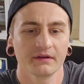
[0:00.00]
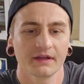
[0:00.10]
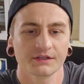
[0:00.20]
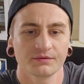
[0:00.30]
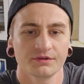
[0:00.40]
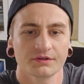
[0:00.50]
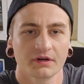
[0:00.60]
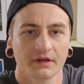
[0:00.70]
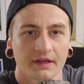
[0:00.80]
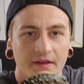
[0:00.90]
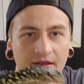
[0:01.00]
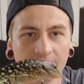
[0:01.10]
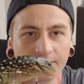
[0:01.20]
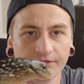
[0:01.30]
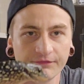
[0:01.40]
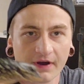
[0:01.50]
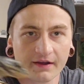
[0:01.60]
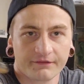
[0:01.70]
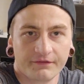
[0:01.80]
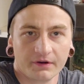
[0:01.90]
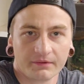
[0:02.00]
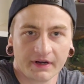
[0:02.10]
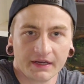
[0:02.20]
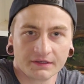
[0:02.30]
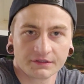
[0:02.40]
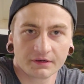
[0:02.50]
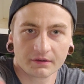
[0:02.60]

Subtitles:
That's when you start getting that 5-foot range.